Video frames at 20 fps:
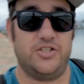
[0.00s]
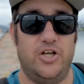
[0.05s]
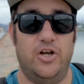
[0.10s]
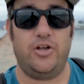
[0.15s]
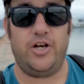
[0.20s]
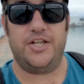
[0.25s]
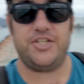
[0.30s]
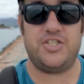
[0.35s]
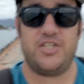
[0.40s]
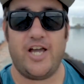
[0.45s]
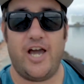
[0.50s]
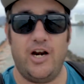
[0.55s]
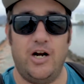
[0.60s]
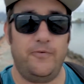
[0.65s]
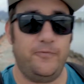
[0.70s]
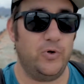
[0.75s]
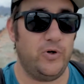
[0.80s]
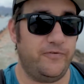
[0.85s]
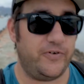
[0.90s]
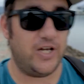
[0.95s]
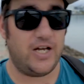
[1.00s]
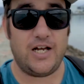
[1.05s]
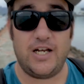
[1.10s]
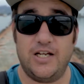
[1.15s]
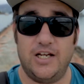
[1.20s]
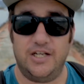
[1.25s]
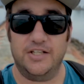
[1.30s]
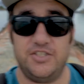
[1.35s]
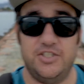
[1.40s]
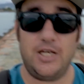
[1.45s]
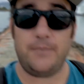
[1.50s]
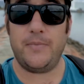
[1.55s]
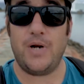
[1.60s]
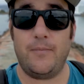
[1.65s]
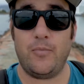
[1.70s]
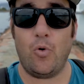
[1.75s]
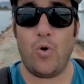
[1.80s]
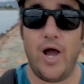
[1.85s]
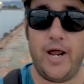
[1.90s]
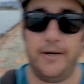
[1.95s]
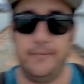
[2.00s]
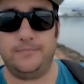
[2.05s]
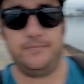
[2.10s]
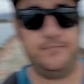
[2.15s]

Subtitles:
So let's start off with tip number one.